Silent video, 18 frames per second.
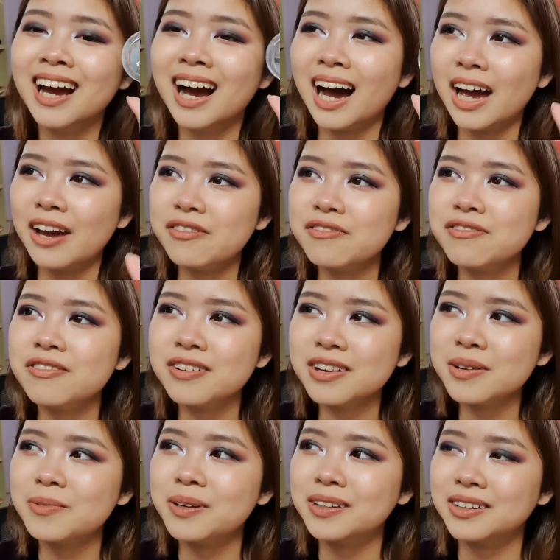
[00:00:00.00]
I
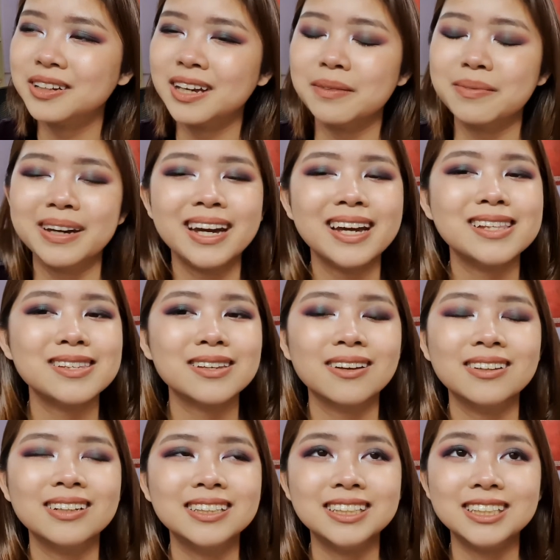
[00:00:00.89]
really wanted to get my hands
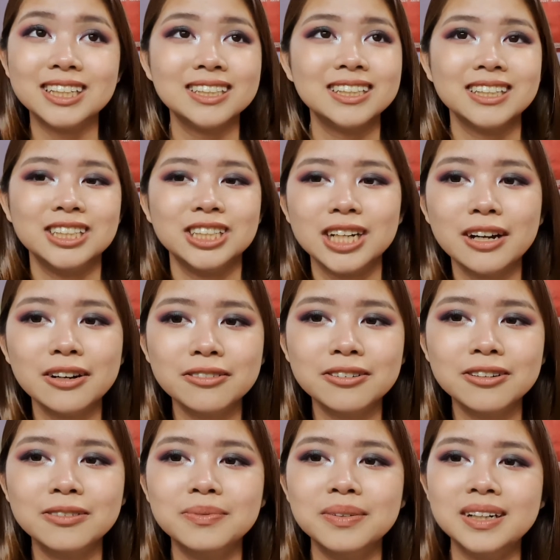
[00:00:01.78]
on just in
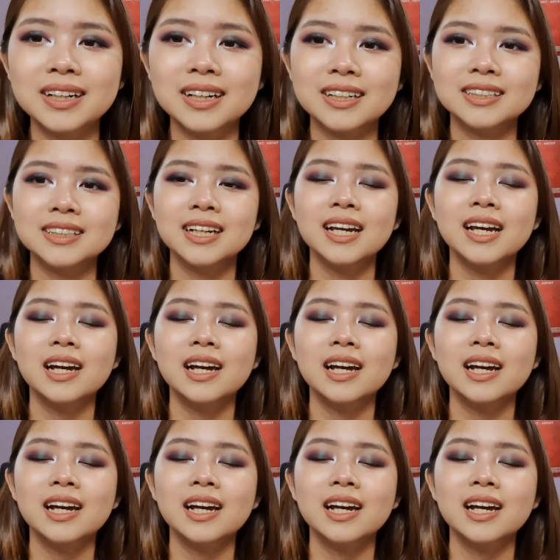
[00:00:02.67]
general, because